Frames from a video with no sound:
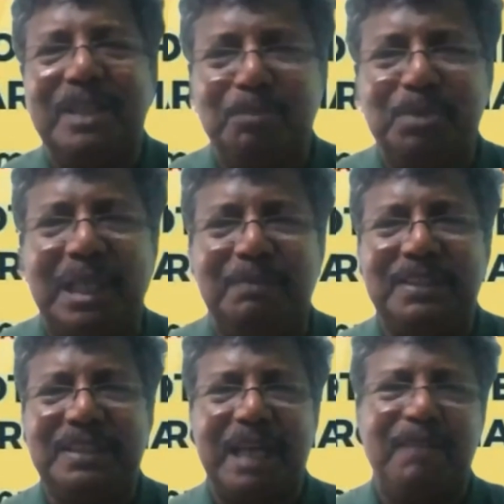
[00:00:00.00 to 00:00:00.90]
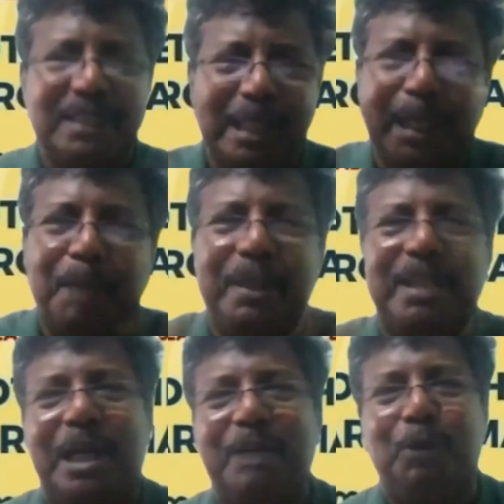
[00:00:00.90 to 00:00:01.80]
themselves, I was little
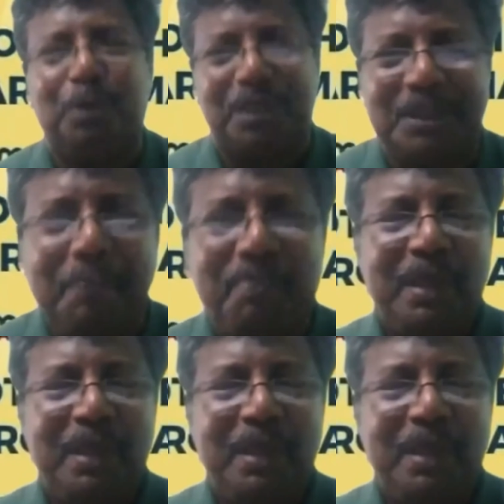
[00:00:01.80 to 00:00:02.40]
bit confused.